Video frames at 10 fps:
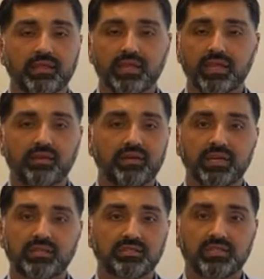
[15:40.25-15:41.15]
they never
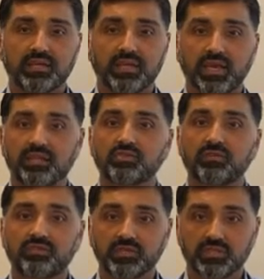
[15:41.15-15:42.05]
need to see a cancer
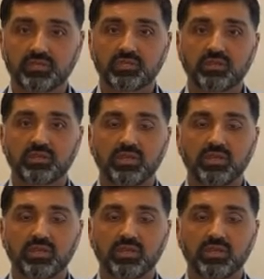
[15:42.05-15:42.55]
physician.